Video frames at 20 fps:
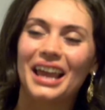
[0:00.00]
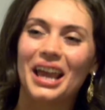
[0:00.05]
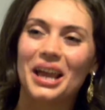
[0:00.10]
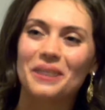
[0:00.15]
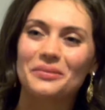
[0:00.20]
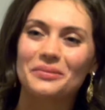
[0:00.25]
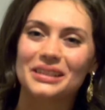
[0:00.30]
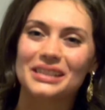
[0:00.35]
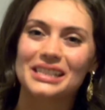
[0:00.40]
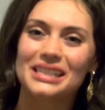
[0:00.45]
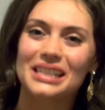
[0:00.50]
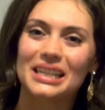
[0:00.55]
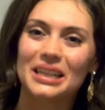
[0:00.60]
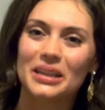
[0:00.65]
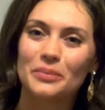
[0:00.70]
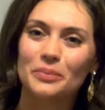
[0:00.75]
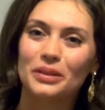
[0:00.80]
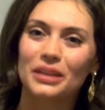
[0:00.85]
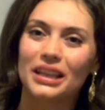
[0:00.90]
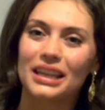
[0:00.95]
in what's
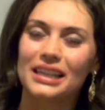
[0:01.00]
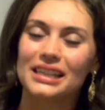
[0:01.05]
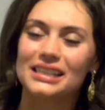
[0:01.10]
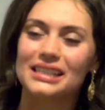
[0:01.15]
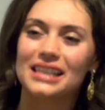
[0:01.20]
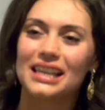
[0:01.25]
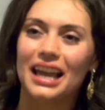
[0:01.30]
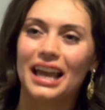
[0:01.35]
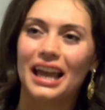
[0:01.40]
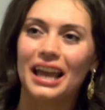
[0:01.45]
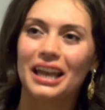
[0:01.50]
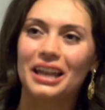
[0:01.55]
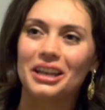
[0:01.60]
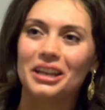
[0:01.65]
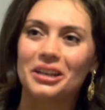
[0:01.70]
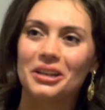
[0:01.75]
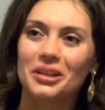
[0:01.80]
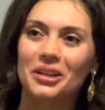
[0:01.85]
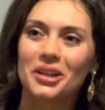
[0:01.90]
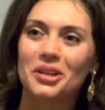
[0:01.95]
taking place.
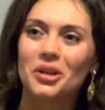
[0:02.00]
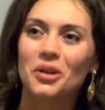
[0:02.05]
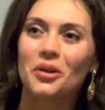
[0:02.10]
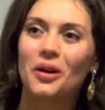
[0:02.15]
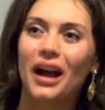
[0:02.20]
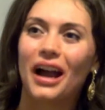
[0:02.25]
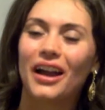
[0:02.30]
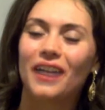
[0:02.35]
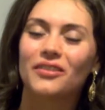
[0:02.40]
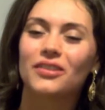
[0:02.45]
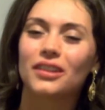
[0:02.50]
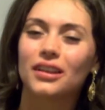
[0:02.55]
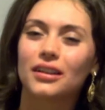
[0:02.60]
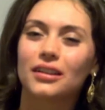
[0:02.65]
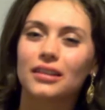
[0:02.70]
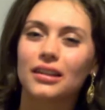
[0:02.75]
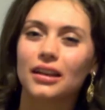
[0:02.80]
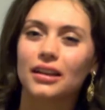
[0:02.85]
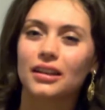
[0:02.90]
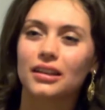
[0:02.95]
And, you know, I feel like
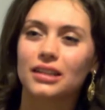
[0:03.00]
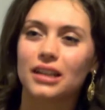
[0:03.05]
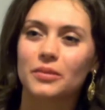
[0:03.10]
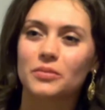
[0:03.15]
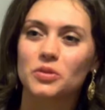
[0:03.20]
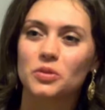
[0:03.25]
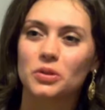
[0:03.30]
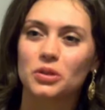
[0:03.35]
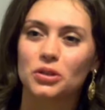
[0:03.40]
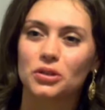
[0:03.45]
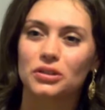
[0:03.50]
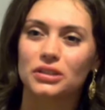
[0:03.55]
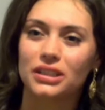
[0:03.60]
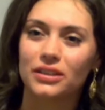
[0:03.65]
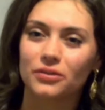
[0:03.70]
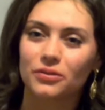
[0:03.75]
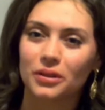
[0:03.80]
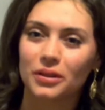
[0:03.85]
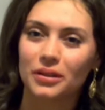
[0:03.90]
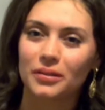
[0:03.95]
a lot of the times when you're
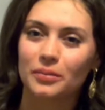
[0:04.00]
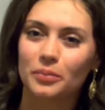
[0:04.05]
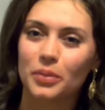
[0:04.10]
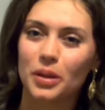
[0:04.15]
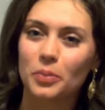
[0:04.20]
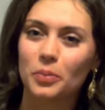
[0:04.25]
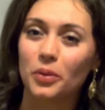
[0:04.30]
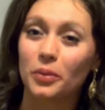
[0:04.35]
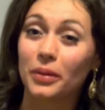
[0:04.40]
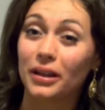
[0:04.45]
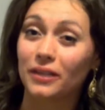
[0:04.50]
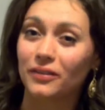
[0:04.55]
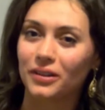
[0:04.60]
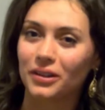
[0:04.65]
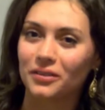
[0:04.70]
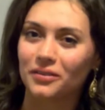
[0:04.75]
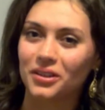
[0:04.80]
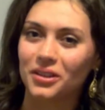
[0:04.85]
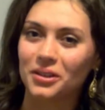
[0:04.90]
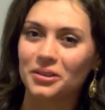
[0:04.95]
different, people make
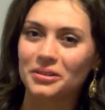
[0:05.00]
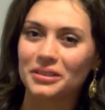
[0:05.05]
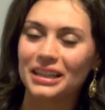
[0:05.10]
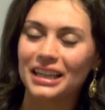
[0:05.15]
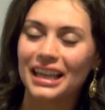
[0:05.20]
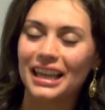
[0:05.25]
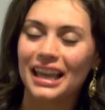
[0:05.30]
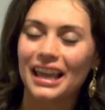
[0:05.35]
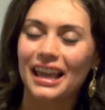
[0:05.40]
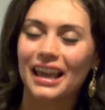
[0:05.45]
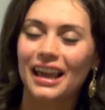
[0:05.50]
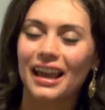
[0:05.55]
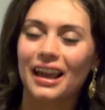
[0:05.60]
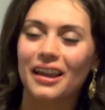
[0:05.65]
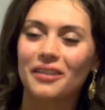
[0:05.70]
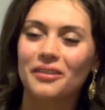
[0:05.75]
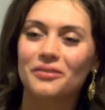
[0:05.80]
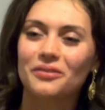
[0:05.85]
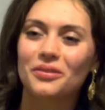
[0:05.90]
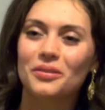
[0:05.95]
fun of you.
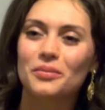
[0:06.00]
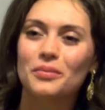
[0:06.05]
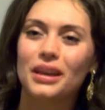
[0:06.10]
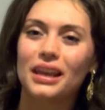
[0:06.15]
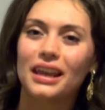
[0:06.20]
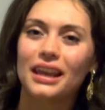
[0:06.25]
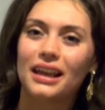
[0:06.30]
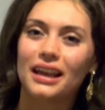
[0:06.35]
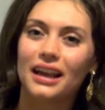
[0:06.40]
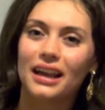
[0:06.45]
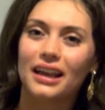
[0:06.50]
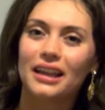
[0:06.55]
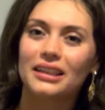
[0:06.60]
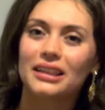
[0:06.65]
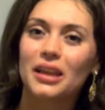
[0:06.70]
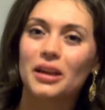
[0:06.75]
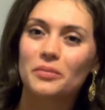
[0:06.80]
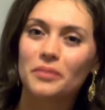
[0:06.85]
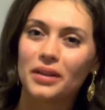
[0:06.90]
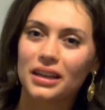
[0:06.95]
And for me, it
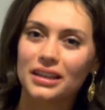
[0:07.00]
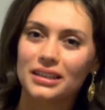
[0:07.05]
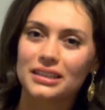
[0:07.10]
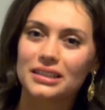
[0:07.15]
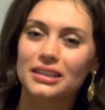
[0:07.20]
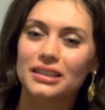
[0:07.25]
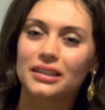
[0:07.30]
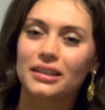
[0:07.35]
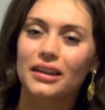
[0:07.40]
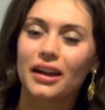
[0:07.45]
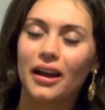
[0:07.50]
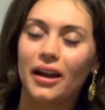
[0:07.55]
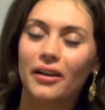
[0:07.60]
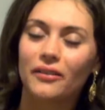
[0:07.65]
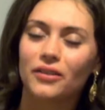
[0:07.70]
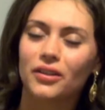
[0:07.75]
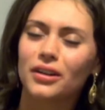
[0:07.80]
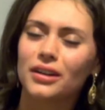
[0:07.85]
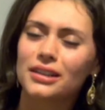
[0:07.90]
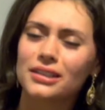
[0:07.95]
led me into
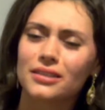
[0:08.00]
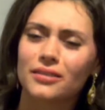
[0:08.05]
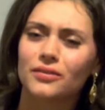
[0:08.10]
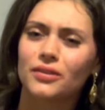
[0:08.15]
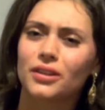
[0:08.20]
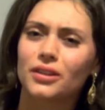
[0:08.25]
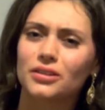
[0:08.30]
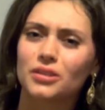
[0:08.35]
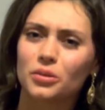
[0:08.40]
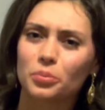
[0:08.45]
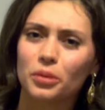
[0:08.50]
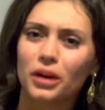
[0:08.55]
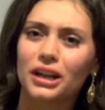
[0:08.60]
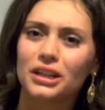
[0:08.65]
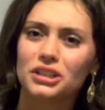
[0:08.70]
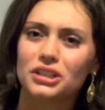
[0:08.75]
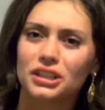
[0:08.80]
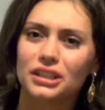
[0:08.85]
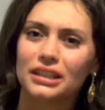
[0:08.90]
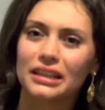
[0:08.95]
a very severe
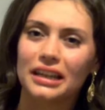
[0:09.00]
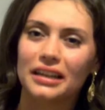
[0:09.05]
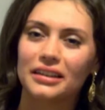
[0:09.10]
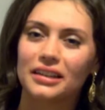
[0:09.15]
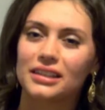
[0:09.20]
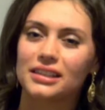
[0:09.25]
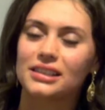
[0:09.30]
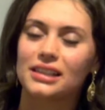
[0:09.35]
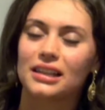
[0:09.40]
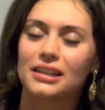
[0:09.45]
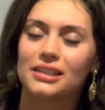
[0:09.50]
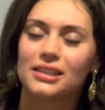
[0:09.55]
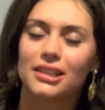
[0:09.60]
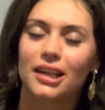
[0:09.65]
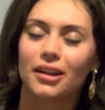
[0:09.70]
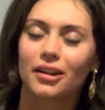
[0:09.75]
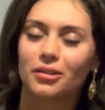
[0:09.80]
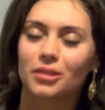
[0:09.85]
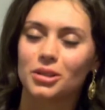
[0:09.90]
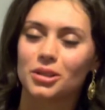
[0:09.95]
depression in a sense.
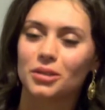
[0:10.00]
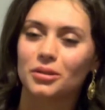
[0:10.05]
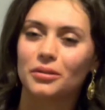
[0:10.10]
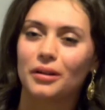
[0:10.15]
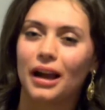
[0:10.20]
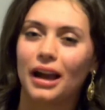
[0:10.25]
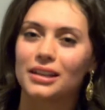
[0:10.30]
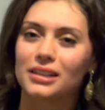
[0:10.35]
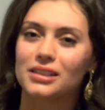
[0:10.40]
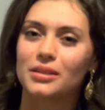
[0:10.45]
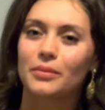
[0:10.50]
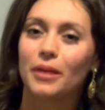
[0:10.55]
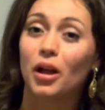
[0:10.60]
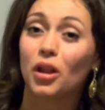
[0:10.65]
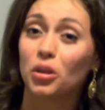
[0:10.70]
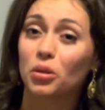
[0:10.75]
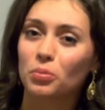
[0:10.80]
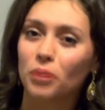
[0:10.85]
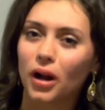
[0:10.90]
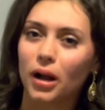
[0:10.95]
I also had some
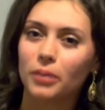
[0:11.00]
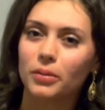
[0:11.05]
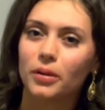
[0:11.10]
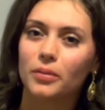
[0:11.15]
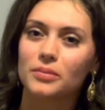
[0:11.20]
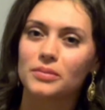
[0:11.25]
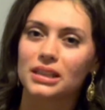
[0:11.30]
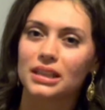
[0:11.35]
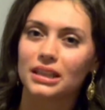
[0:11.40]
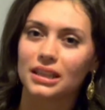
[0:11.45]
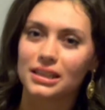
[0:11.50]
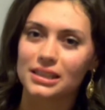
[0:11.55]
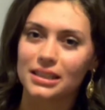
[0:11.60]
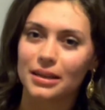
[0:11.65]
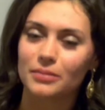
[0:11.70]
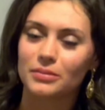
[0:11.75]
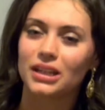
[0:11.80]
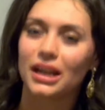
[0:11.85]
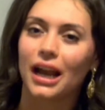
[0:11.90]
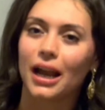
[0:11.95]
health problems at the
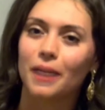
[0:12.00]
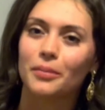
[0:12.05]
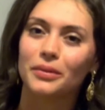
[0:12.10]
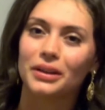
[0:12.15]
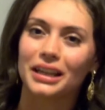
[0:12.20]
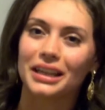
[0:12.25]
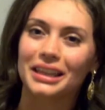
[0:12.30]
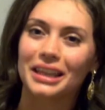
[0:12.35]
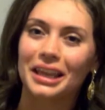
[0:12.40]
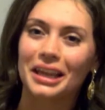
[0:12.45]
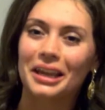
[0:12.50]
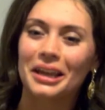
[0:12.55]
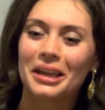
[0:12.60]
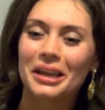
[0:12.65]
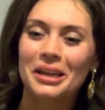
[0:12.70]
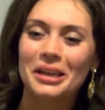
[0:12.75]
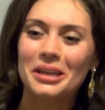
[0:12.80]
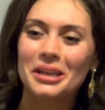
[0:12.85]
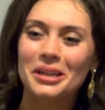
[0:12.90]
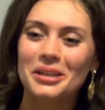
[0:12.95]
same time. And I think,
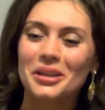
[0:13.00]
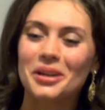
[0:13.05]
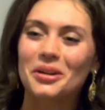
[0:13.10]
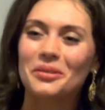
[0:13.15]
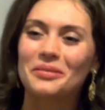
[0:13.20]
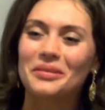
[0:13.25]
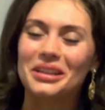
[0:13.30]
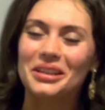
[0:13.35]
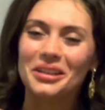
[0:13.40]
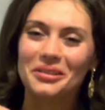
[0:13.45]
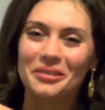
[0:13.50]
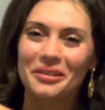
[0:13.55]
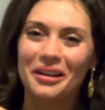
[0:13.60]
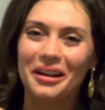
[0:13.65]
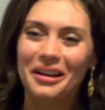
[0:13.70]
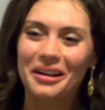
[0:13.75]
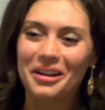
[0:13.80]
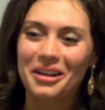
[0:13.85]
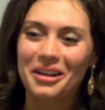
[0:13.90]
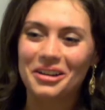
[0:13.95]
you know, when your
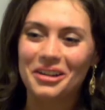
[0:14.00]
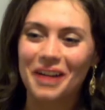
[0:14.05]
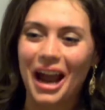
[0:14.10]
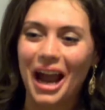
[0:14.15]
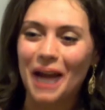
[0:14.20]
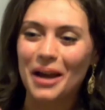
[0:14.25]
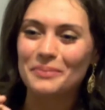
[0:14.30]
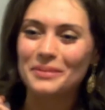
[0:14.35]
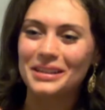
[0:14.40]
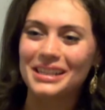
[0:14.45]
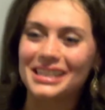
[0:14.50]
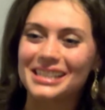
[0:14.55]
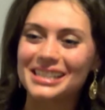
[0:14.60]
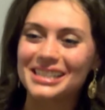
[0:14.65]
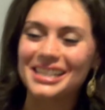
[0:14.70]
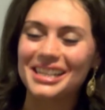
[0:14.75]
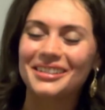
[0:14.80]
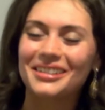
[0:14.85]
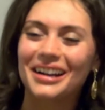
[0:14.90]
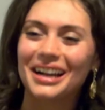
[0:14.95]
happiness
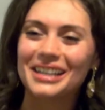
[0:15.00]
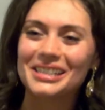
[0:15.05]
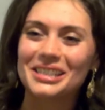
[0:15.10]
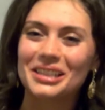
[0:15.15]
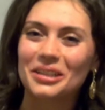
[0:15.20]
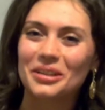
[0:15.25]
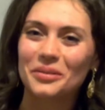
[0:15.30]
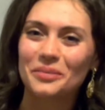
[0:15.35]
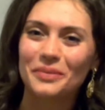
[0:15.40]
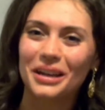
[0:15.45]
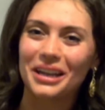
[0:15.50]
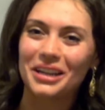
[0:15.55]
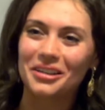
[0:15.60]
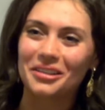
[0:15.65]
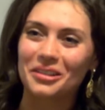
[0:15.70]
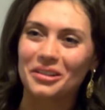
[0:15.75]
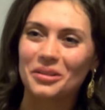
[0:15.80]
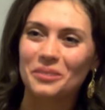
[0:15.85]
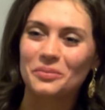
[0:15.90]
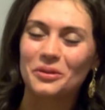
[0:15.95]
declines a little bit,
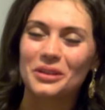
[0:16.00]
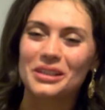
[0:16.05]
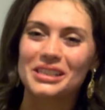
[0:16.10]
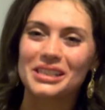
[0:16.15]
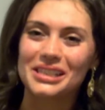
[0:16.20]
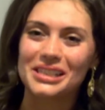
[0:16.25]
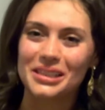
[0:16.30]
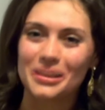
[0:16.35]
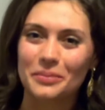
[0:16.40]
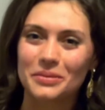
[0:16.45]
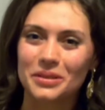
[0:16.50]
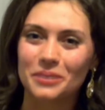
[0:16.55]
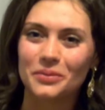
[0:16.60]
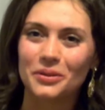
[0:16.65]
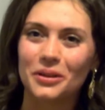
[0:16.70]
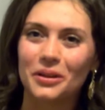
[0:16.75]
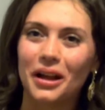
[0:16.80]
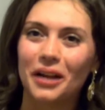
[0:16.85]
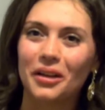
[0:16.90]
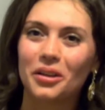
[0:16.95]
you're a little more
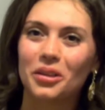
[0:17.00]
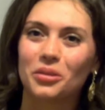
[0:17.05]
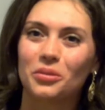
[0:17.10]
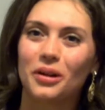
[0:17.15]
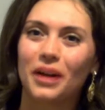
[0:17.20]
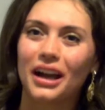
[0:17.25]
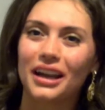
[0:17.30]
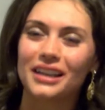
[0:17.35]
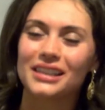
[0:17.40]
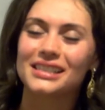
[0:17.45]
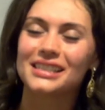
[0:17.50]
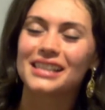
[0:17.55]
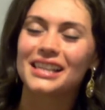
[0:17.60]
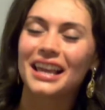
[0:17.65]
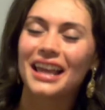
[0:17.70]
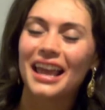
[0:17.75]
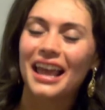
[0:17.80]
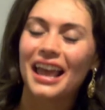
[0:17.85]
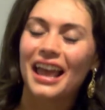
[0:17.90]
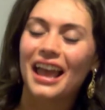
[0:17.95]
susceptible health-wise.
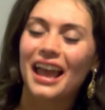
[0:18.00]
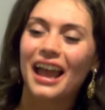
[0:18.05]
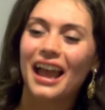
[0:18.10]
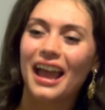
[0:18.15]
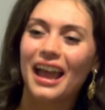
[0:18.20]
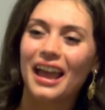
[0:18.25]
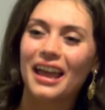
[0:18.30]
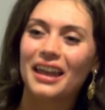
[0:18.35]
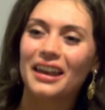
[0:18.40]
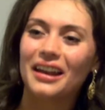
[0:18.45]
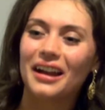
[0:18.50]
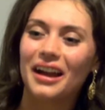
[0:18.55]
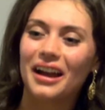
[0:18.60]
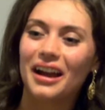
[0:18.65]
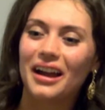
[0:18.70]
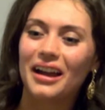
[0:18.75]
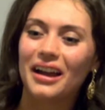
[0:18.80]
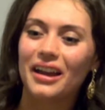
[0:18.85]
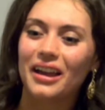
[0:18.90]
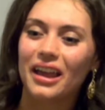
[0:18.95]
And
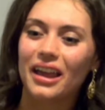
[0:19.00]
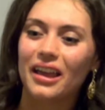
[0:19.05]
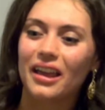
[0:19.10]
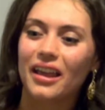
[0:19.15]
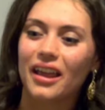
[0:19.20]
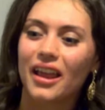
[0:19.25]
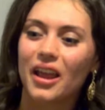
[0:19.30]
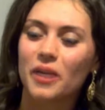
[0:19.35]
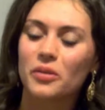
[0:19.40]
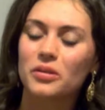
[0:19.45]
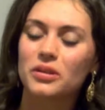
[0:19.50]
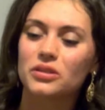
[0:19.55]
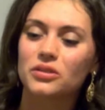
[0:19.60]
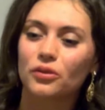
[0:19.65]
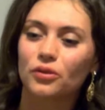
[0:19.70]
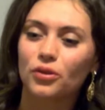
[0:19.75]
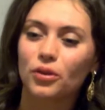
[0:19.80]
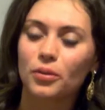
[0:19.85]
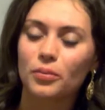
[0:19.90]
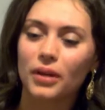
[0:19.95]
it was,
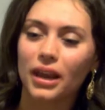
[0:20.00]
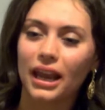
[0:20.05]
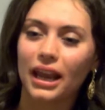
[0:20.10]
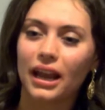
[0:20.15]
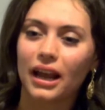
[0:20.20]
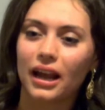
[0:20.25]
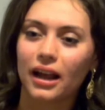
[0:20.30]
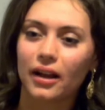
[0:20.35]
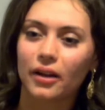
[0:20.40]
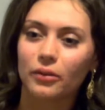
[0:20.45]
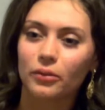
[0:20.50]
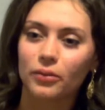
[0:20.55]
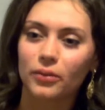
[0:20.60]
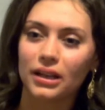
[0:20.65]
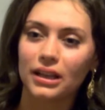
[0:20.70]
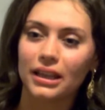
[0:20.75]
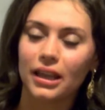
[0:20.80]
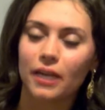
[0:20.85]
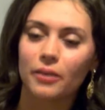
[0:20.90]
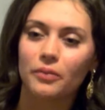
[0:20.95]
for me,
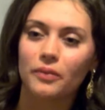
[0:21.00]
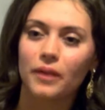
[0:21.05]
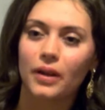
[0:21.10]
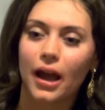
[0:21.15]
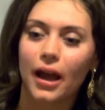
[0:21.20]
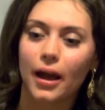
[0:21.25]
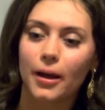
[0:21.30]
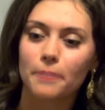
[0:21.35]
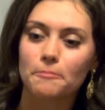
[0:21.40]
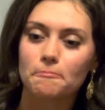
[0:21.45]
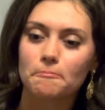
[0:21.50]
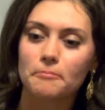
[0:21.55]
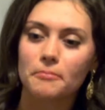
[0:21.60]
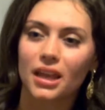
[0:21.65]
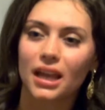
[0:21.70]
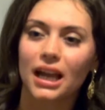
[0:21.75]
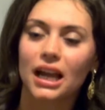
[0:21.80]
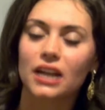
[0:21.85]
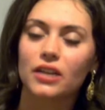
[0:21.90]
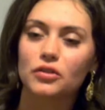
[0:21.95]
really
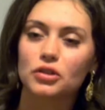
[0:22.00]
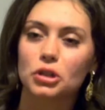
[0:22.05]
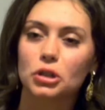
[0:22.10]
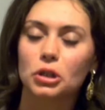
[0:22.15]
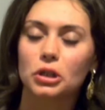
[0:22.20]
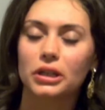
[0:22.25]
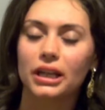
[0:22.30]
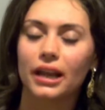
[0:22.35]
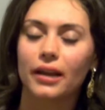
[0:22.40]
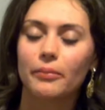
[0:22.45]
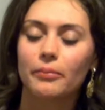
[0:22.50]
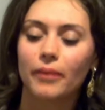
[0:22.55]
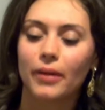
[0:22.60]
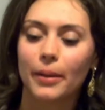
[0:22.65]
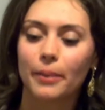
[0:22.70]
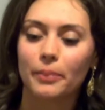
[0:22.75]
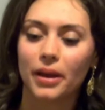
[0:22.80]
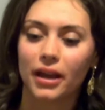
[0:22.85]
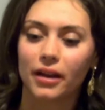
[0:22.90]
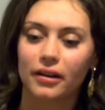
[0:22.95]
kind of turning
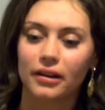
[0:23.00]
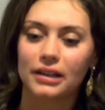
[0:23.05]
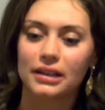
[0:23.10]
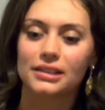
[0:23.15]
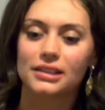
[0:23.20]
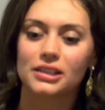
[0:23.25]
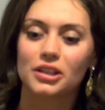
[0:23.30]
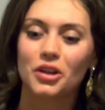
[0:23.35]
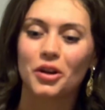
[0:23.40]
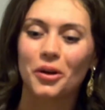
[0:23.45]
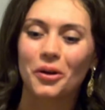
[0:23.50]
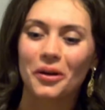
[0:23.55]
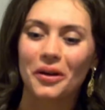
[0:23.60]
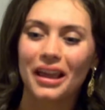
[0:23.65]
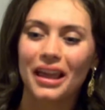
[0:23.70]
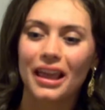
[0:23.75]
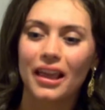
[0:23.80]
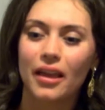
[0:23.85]
my parents, you know,